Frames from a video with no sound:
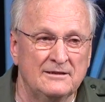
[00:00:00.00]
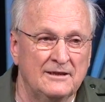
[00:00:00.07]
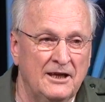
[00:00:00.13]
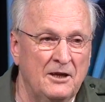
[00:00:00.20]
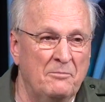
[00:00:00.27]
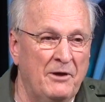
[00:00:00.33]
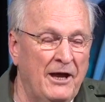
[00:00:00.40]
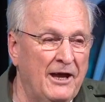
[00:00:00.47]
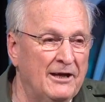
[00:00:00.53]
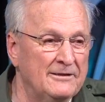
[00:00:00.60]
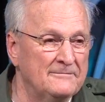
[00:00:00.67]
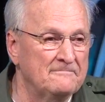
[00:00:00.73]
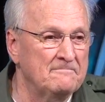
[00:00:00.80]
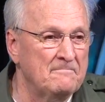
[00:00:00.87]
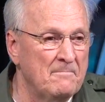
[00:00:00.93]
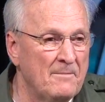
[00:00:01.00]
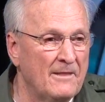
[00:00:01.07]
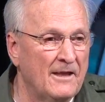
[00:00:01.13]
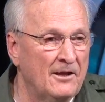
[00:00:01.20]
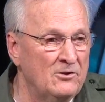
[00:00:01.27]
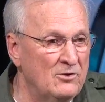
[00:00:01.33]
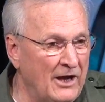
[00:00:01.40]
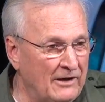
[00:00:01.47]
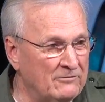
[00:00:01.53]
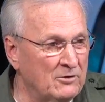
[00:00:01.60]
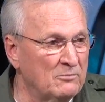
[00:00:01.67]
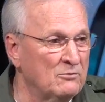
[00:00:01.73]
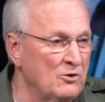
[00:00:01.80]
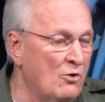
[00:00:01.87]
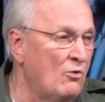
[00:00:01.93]
Amen. And you have to
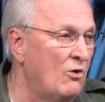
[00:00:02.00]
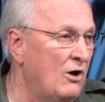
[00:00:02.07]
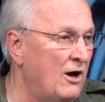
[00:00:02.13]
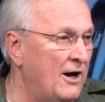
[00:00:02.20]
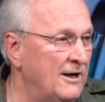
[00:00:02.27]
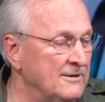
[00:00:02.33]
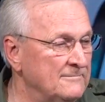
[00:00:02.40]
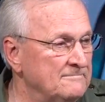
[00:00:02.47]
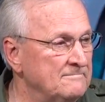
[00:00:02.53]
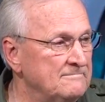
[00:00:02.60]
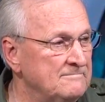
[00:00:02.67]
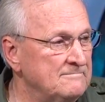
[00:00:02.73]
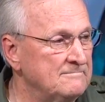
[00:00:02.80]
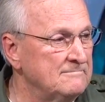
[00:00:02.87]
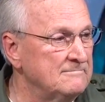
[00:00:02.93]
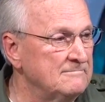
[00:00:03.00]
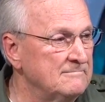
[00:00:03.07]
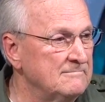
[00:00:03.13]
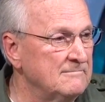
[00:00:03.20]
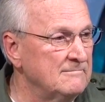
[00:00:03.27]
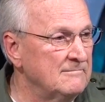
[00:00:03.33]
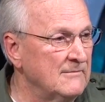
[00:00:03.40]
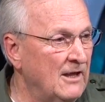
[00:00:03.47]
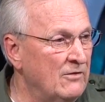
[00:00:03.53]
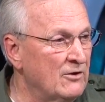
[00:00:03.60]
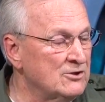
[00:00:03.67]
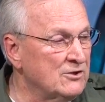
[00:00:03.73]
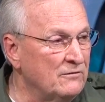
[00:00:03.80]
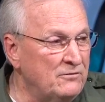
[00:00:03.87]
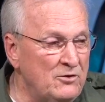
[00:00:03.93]
go on. And
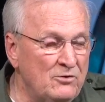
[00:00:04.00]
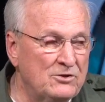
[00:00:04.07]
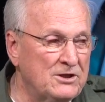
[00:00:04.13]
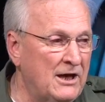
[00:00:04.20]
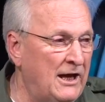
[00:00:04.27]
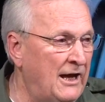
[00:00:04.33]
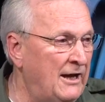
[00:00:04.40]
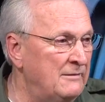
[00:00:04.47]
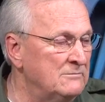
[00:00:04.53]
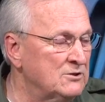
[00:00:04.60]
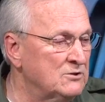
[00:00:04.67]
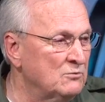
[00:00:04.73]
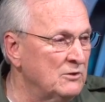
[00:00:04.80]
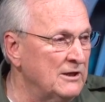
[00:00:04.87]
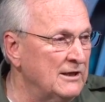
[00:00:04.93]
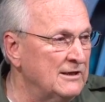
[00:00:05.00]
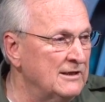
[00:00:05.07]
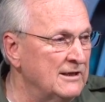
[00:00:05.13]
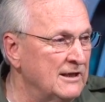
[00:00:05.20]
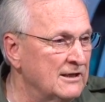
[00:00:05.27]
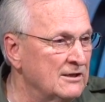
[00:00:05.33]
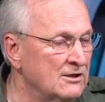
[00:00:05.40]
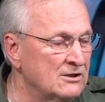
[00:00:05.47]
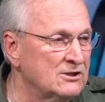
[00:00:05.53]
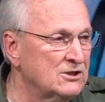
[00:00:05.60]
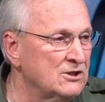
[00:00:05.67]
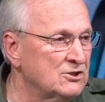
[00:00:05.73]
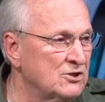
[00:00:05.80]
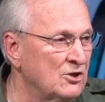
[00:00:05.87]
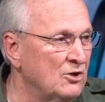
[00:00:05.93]
there's a few times when it looks
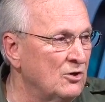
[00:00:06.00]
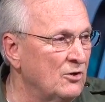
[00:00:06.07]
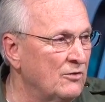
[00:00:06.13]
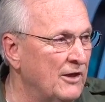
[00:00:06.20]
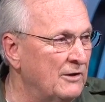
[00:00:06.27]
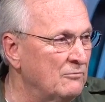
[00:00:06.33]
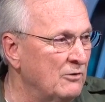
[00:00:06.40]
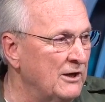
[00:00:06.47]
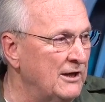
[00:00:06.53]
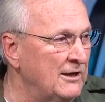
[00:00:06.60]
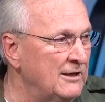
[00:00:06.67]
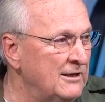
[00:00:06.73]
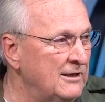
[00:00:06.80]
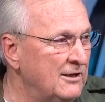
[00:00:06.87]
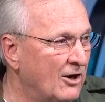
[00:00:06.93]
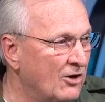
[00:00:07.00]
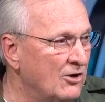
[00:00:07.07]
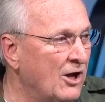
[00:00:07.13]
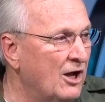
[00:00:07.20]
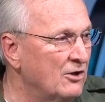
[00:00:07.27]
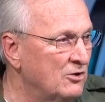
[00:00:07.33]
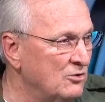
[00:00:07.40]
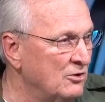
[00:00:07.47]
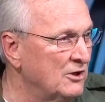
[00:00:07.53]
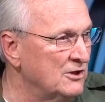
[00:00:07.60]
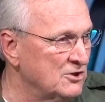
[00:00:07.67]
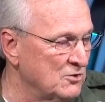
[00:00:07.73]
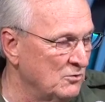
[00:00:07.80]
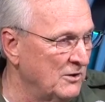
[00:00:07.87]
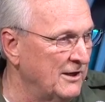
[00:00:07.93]
as though that we are not doing as
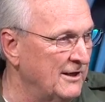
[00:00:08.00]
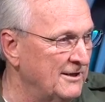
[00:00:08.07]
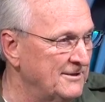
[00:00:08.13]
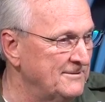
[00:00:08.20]
well.